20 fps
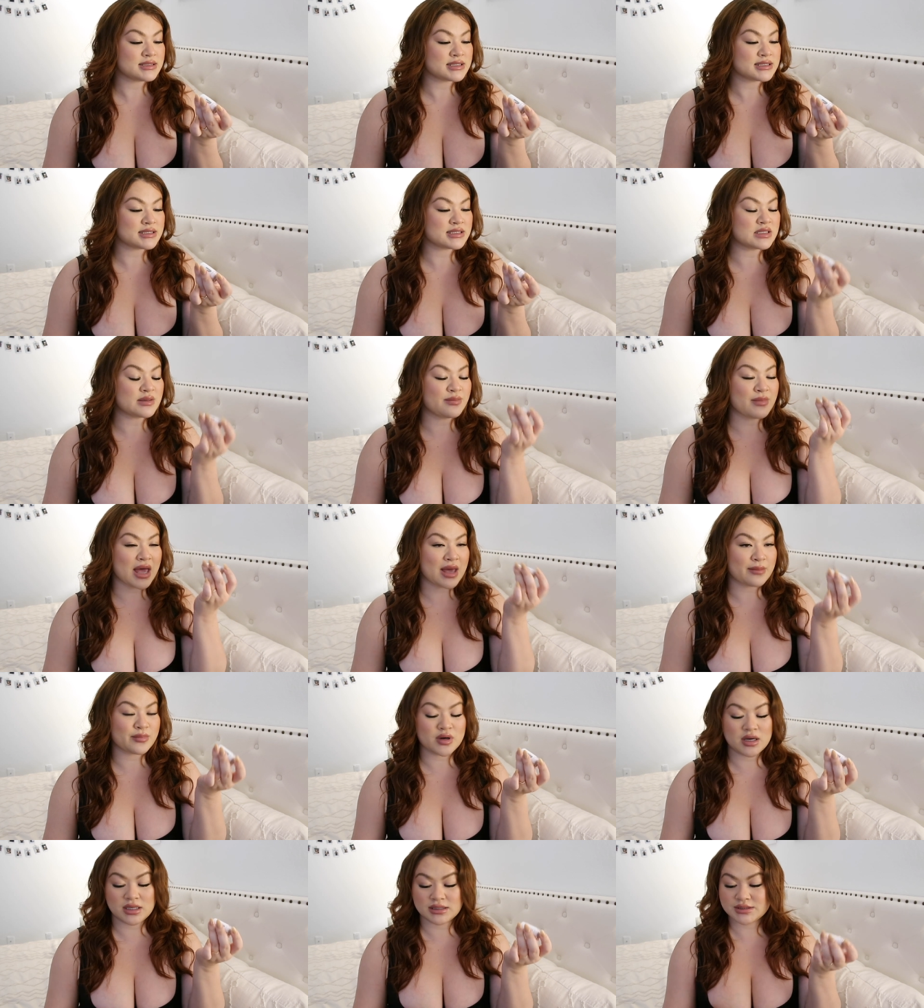This is a
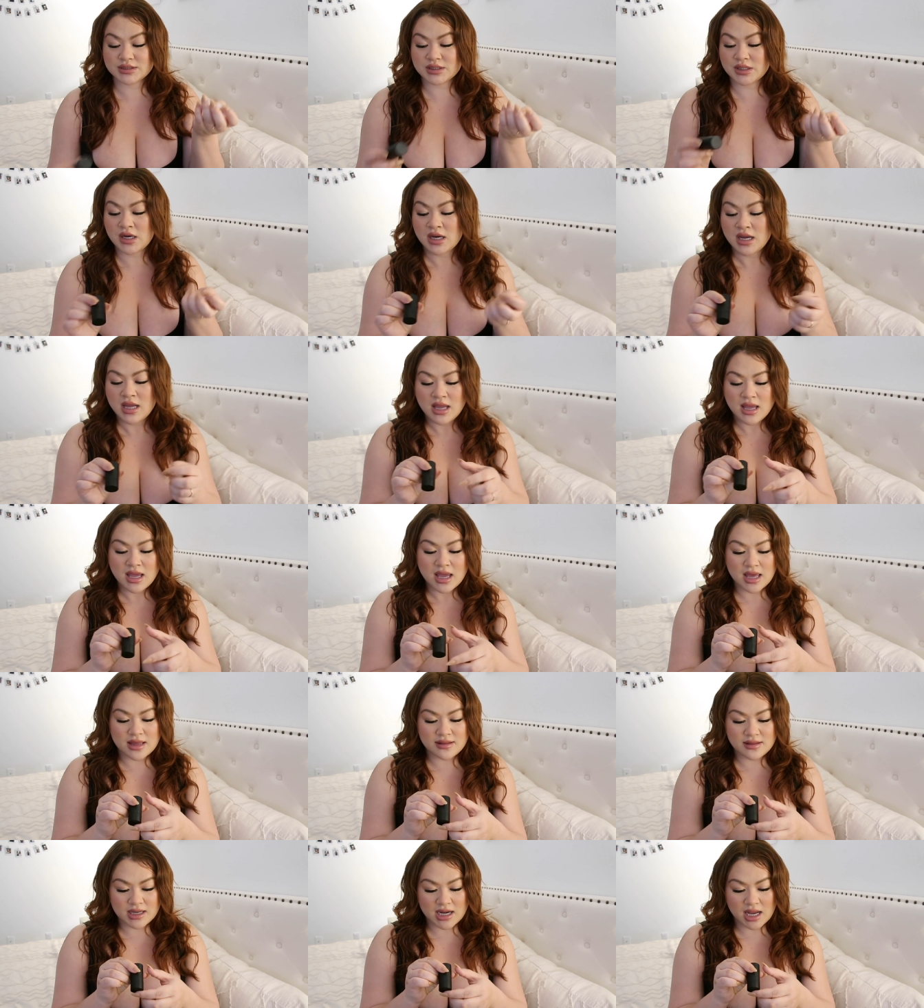matte bronzer,
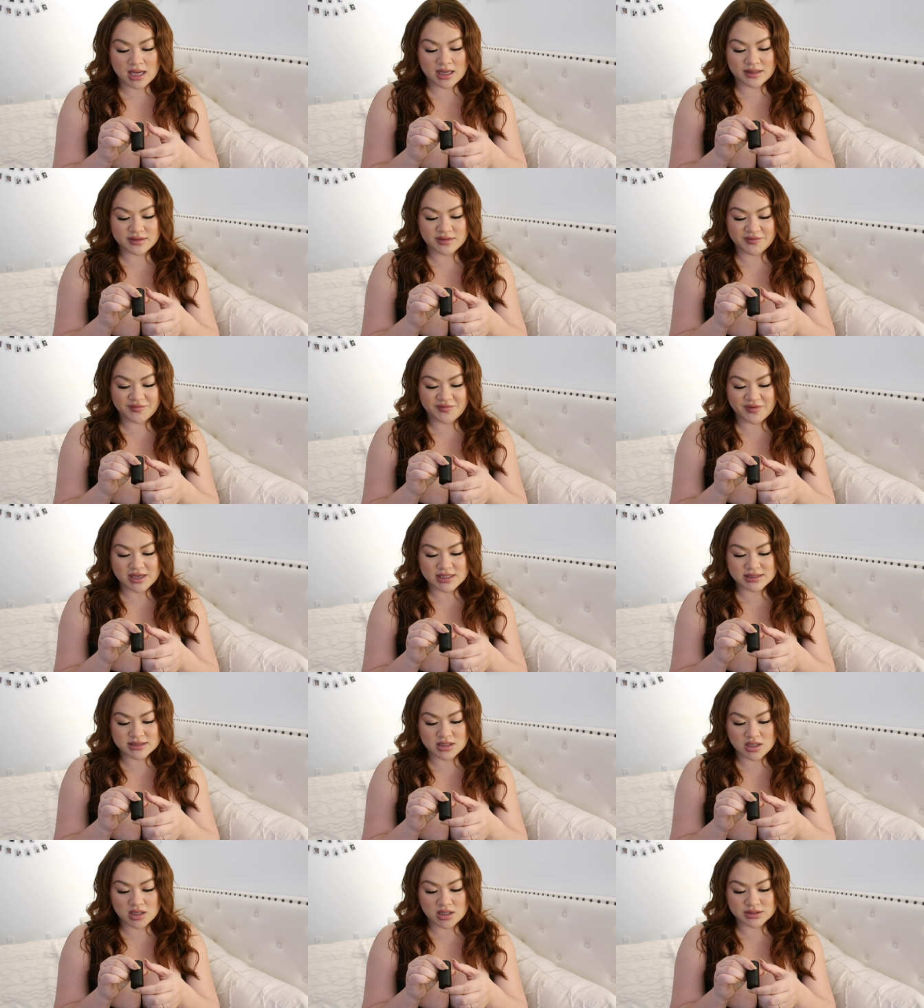and then I got the
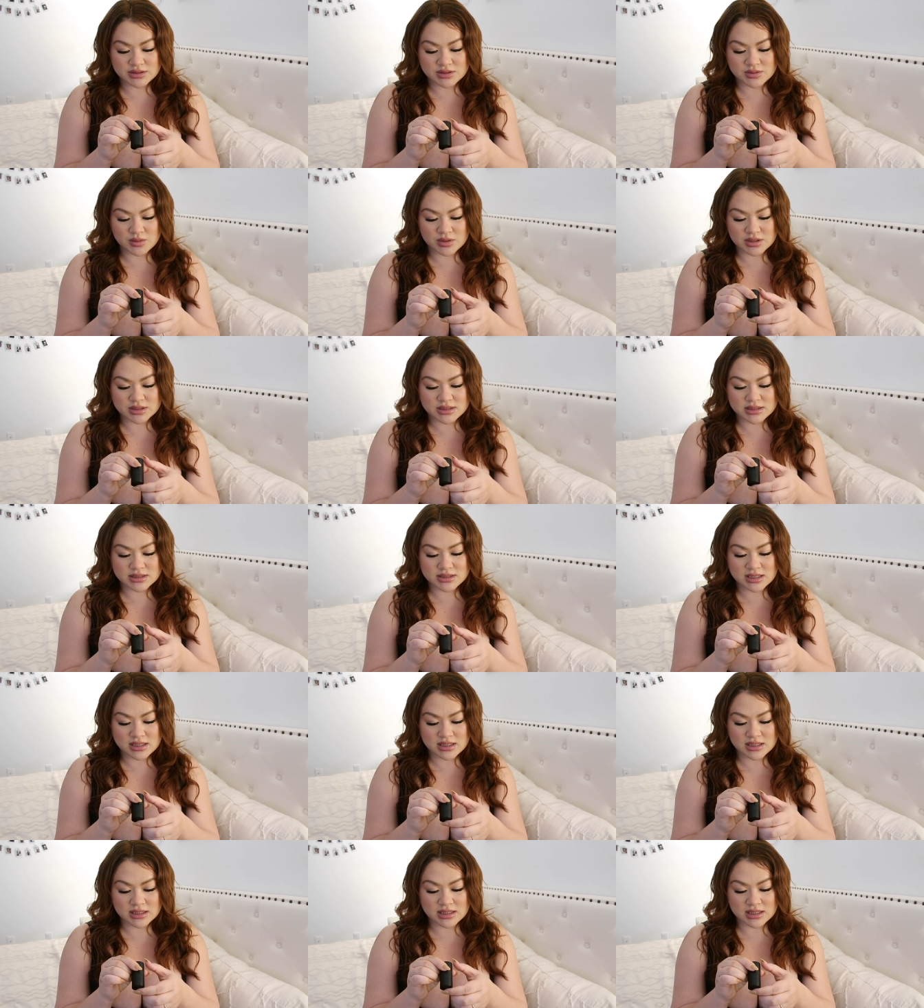face contour
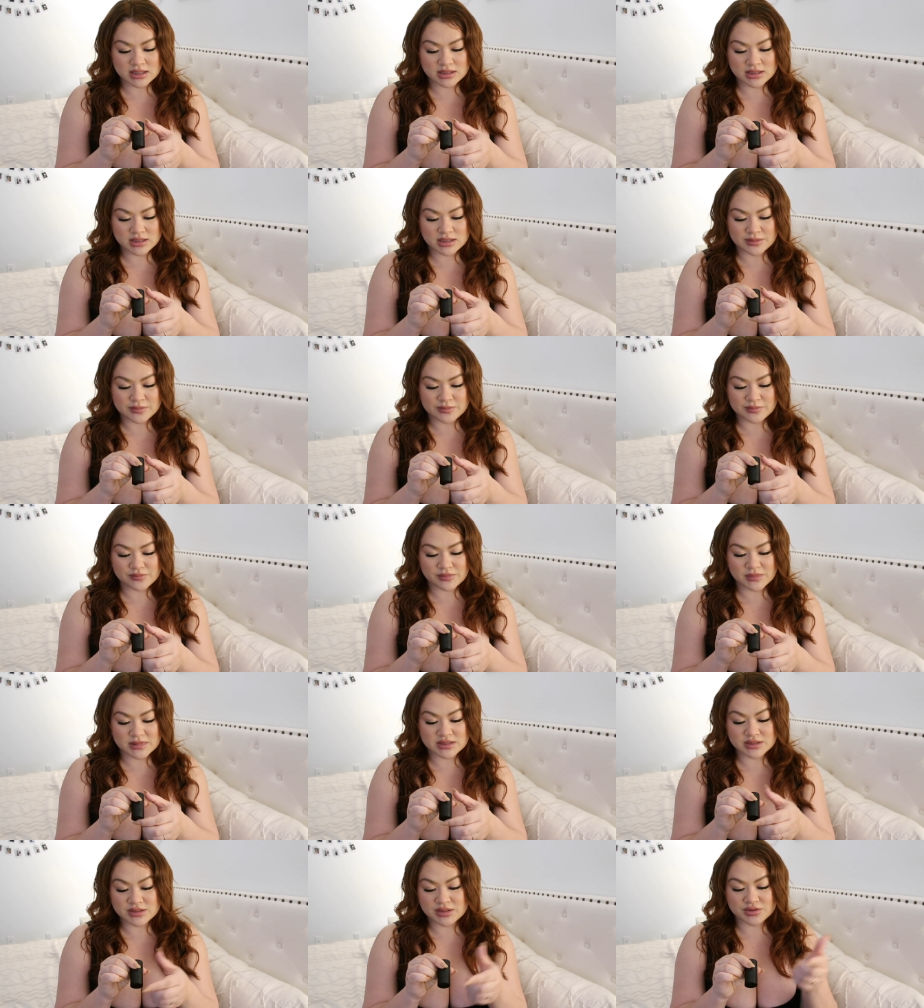stick, and
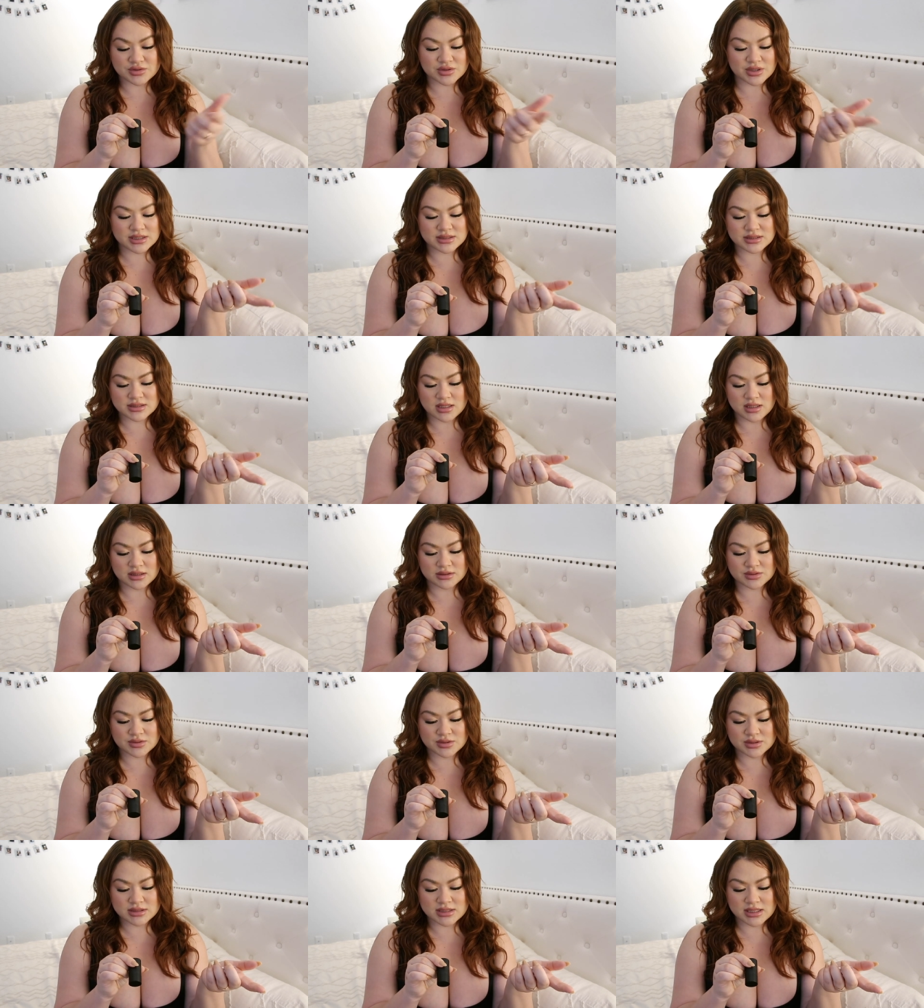this is the Trace
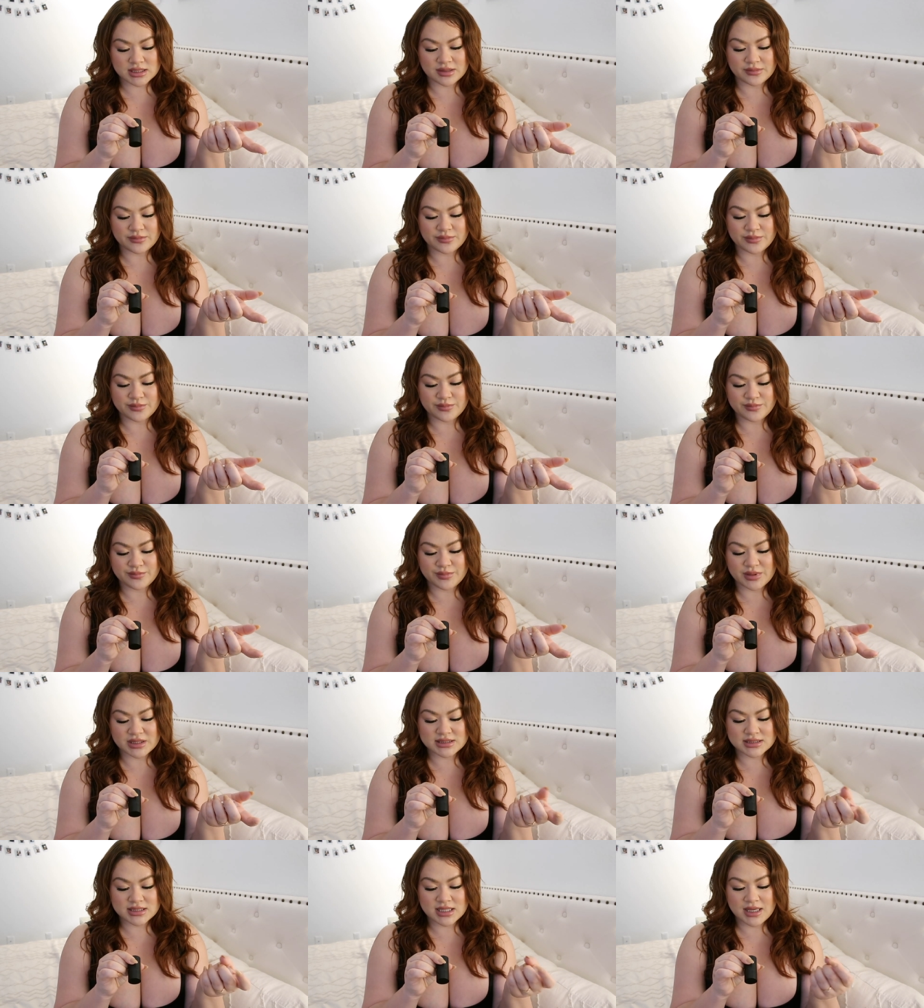contour stick in
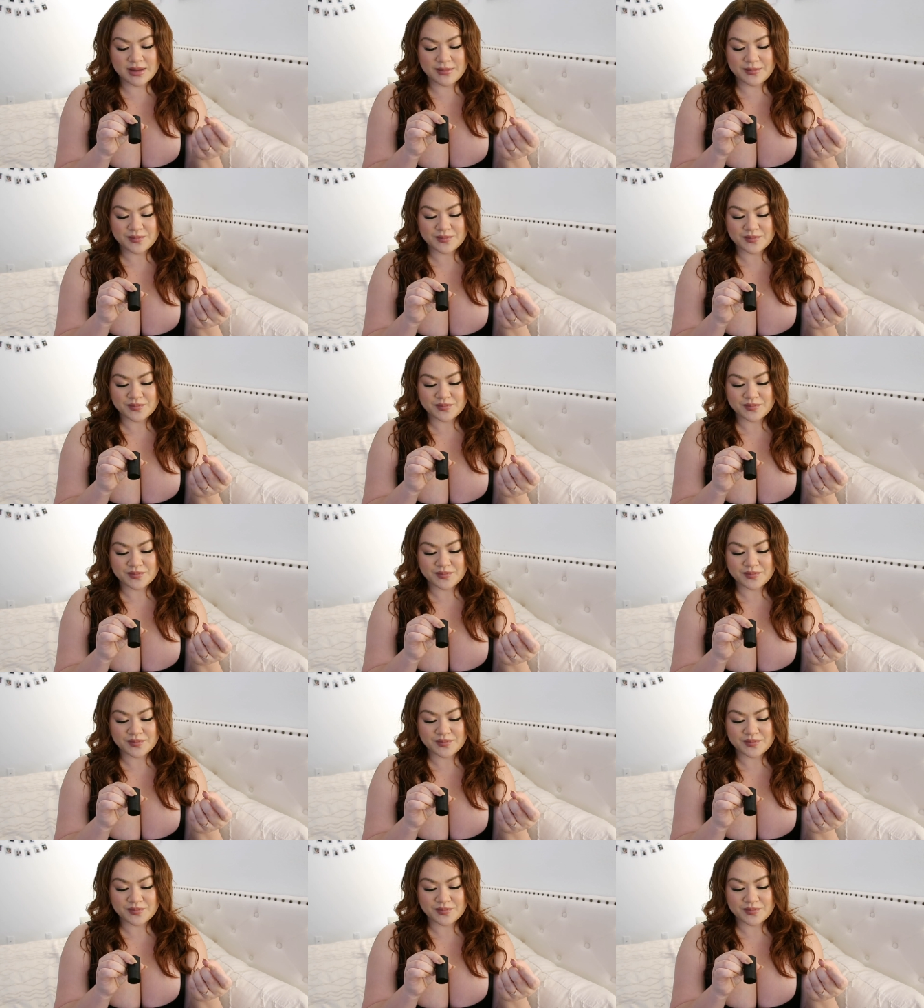Biscuit.